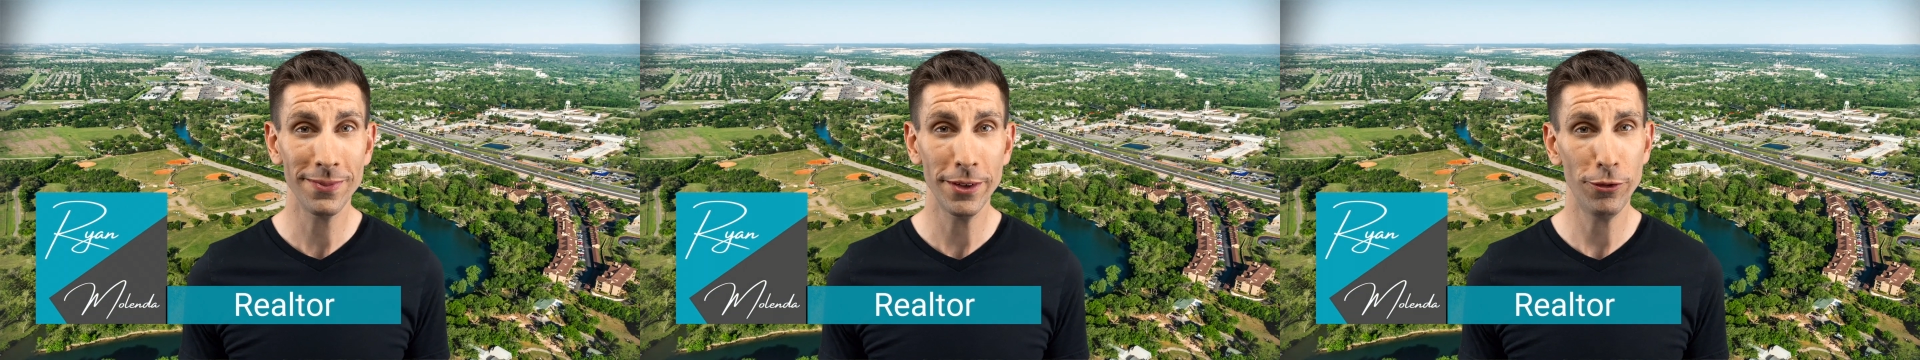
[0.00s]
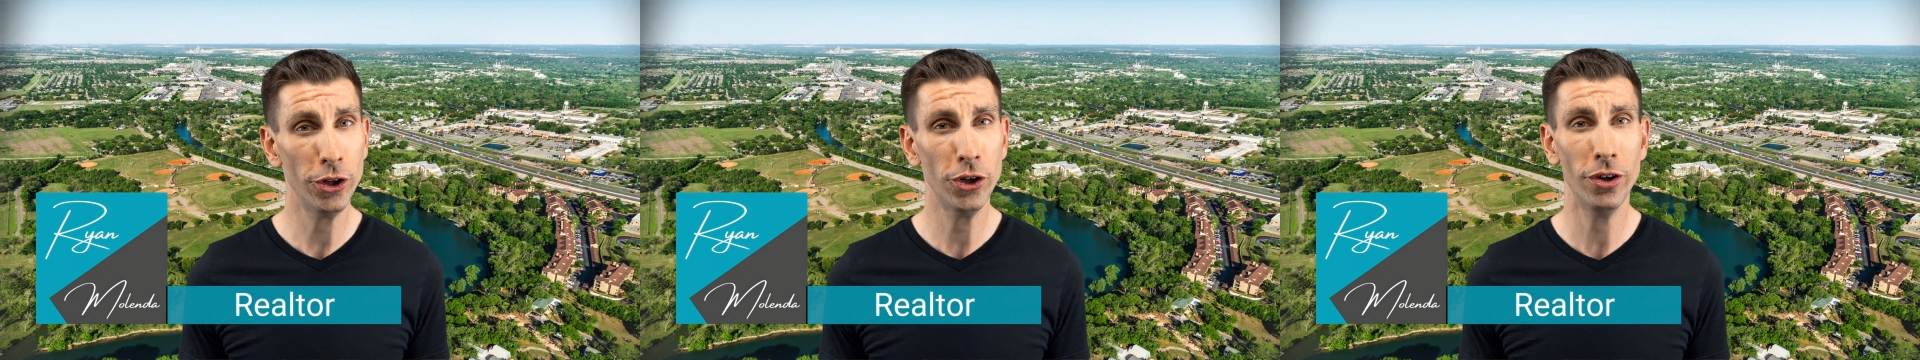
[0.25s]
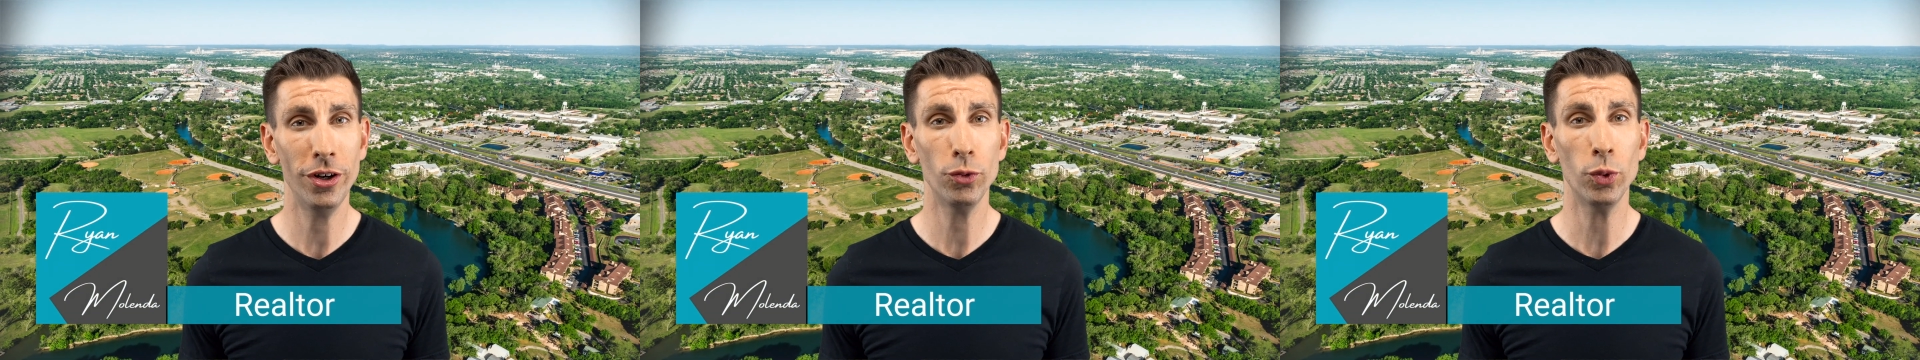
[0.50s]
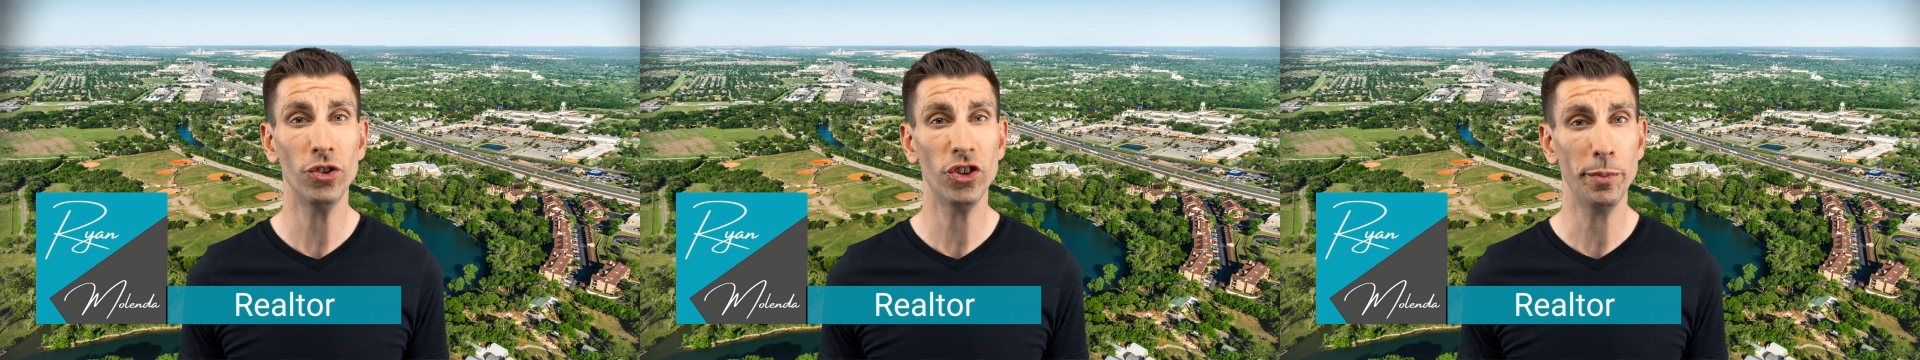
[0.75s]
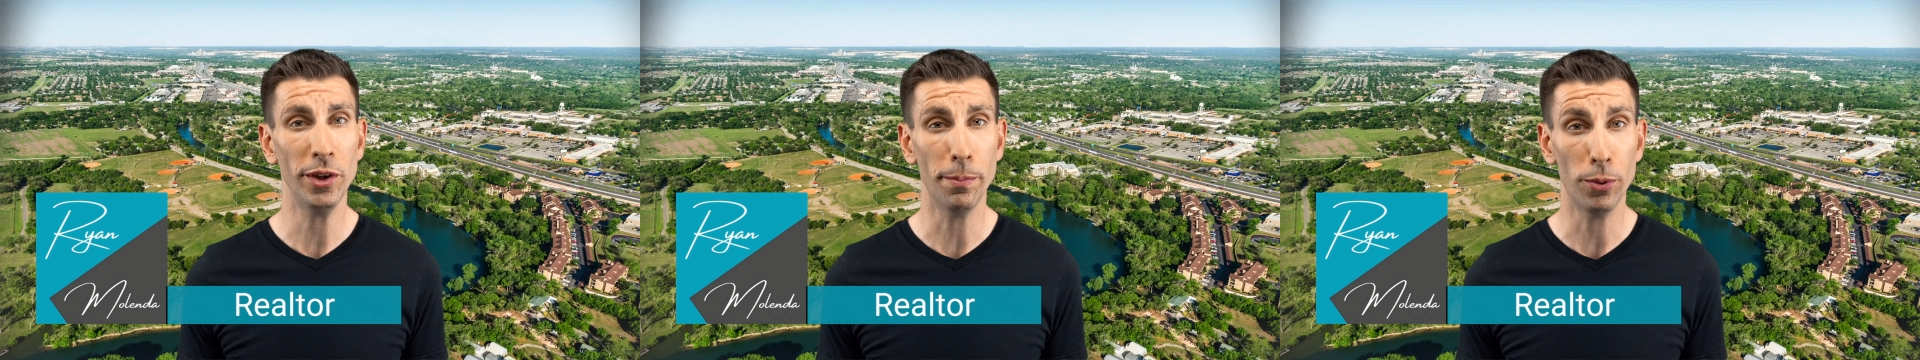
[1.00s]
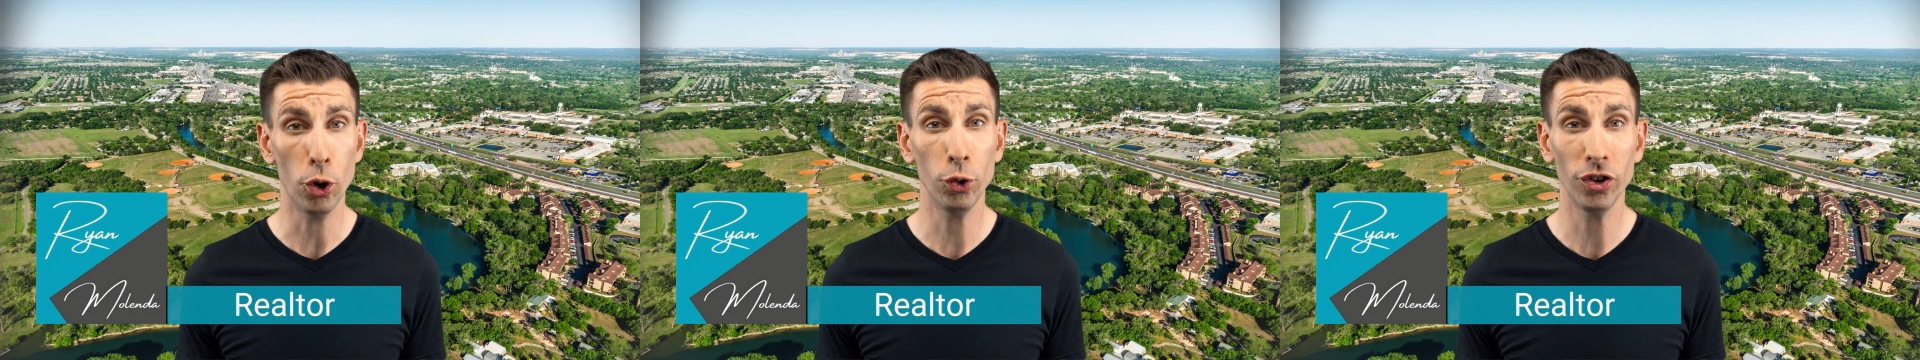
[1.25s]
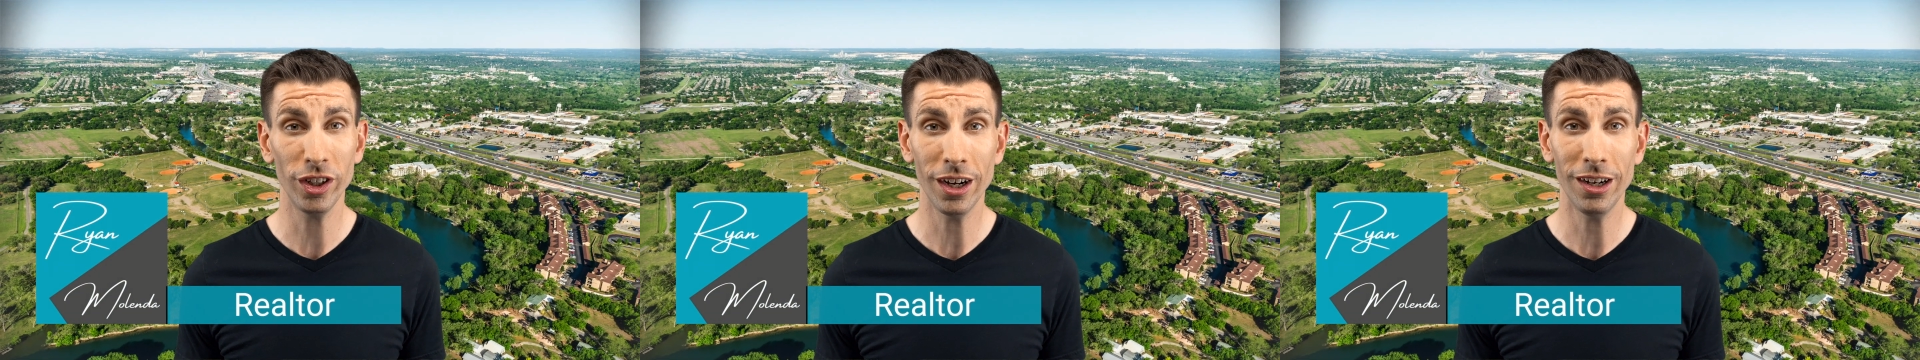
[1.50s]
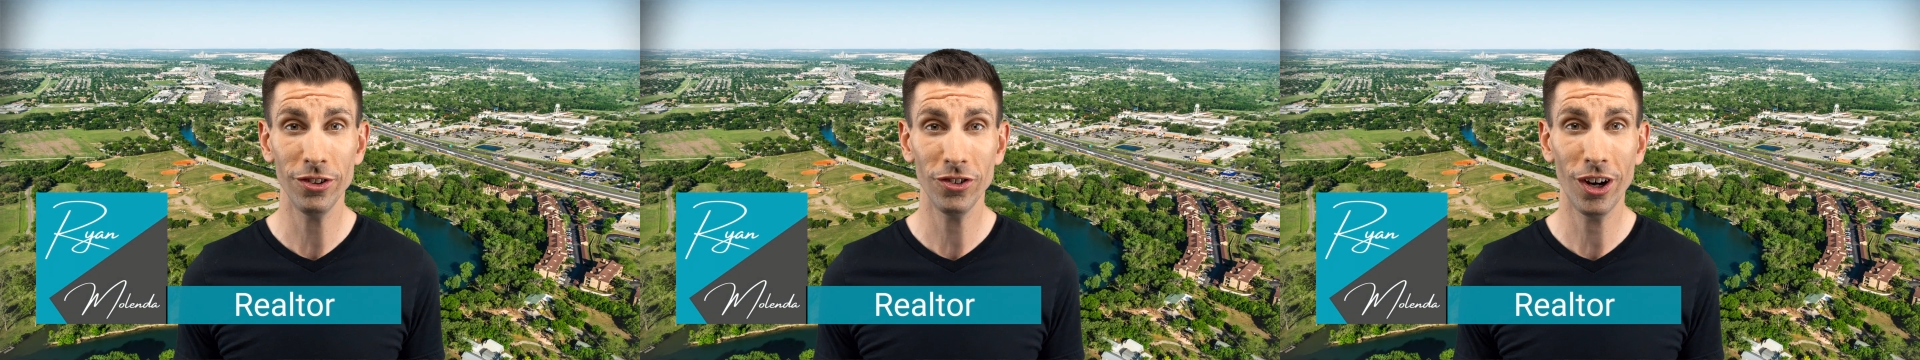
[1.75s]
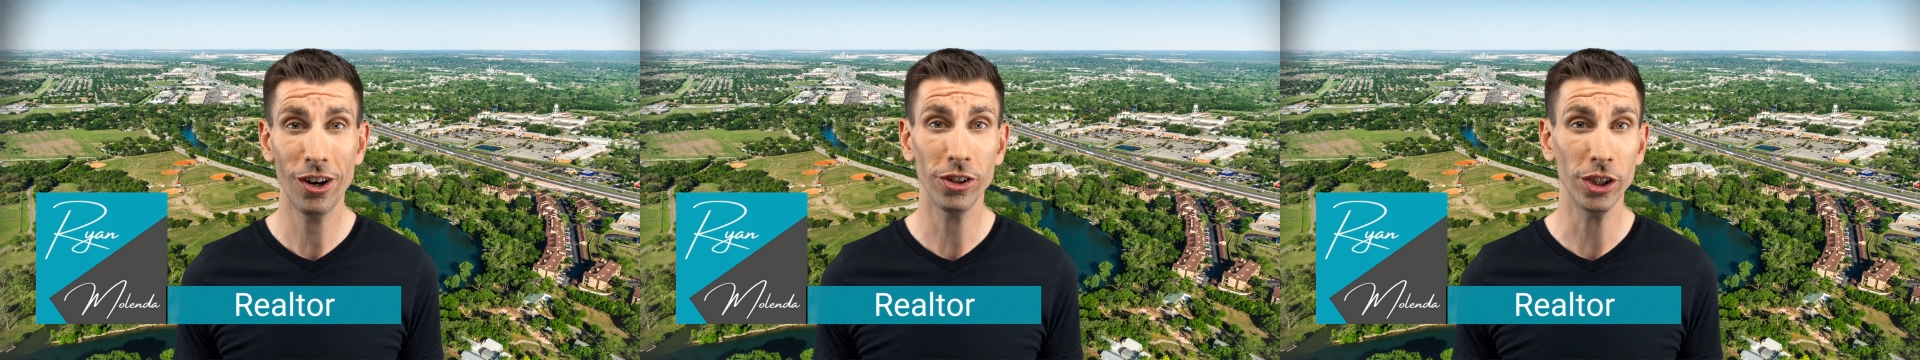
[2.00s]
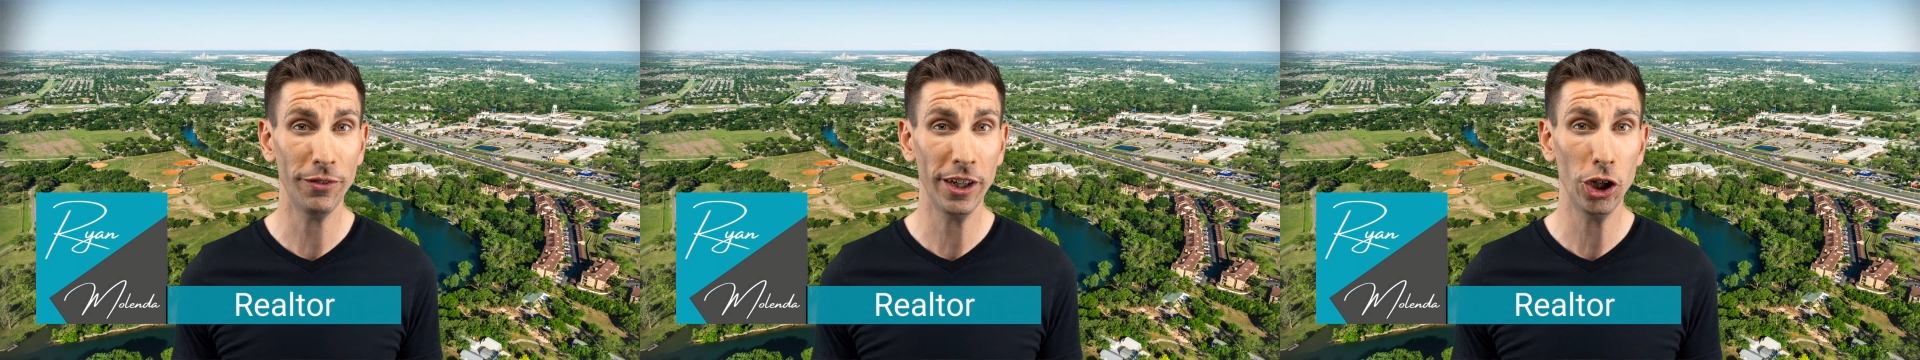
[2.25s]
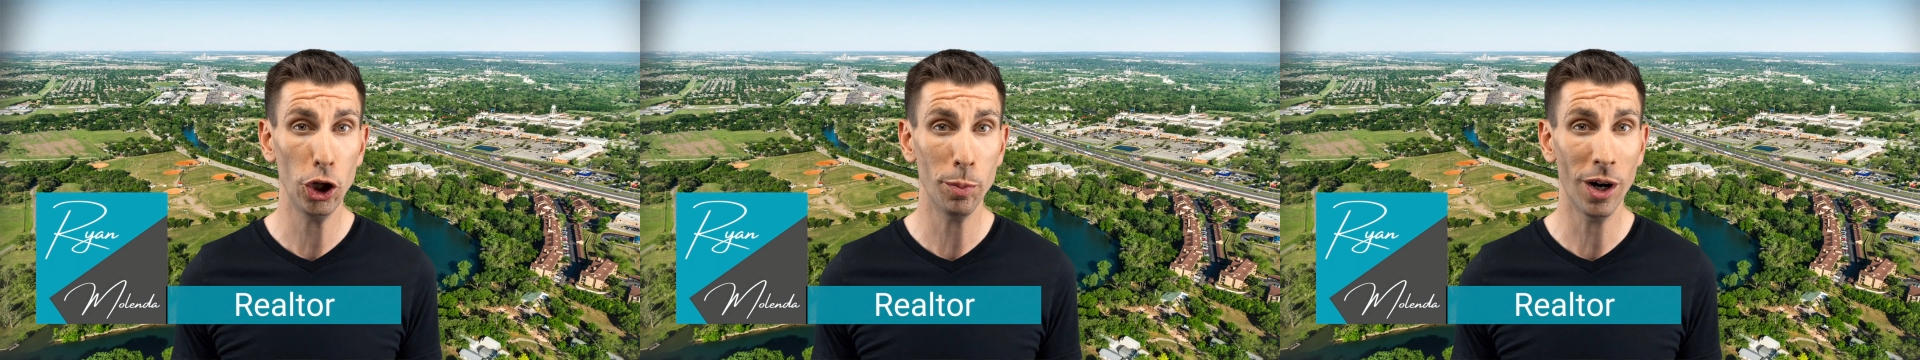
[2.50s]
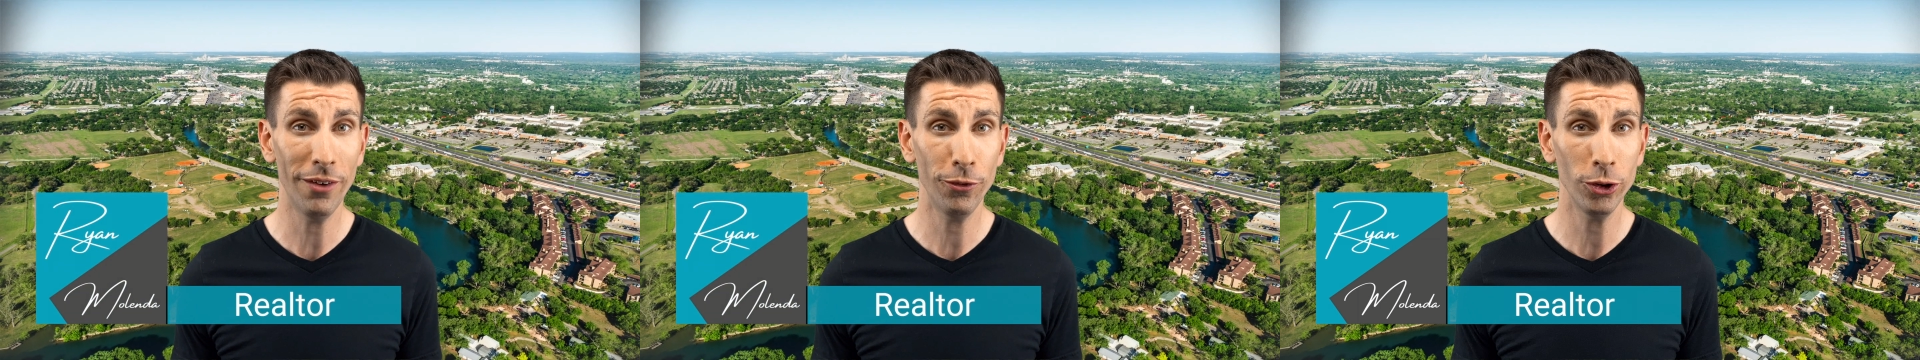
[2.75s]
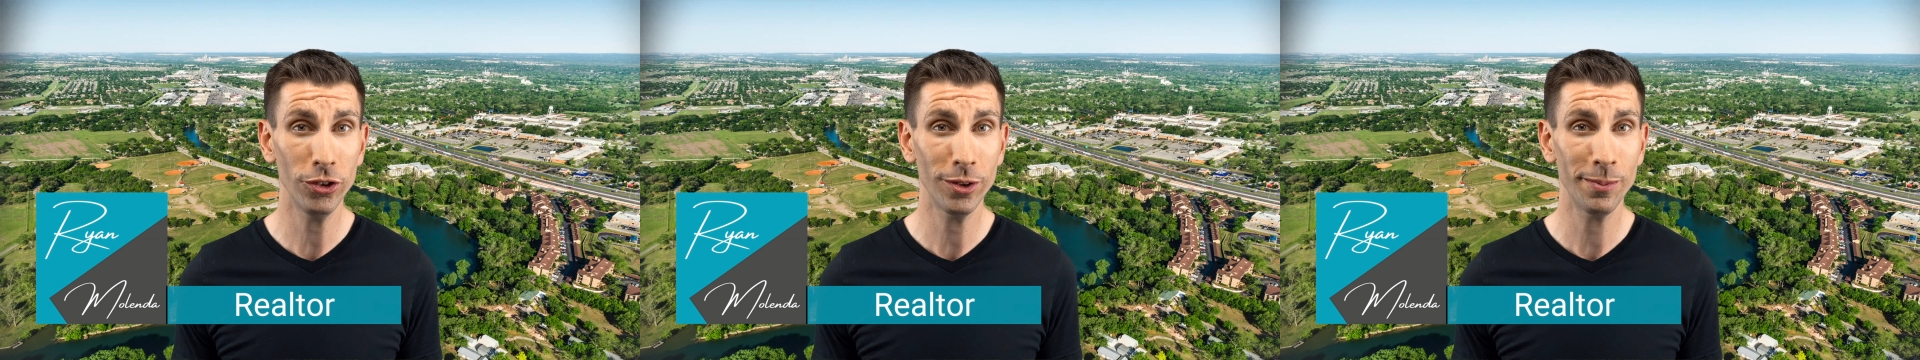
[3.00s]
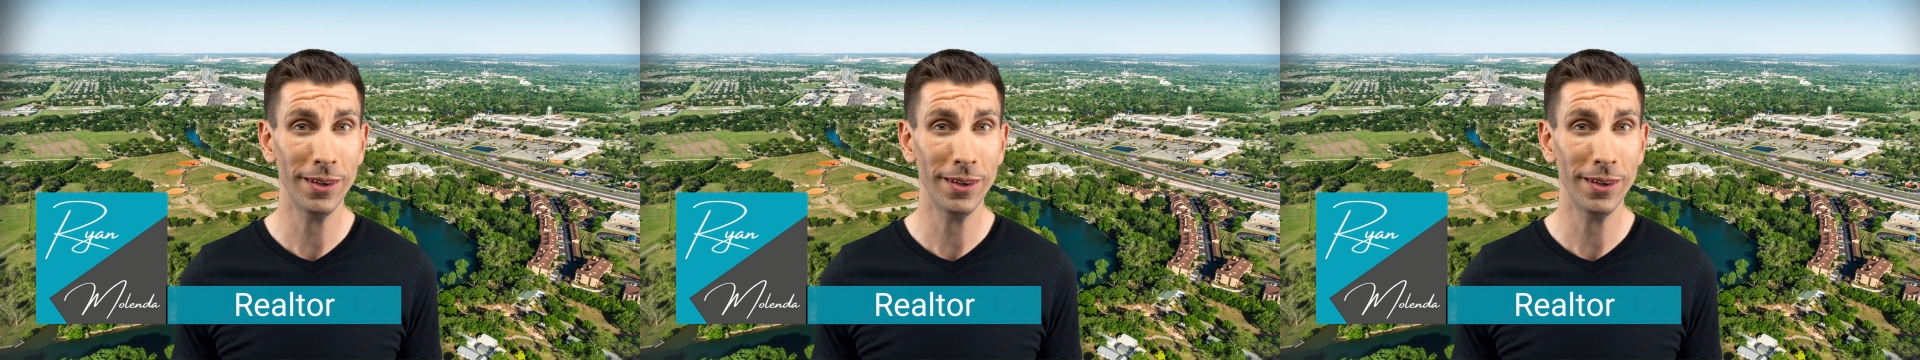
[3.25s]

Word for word: If you're curious what some of the pros and cons are to living in New Braunfels,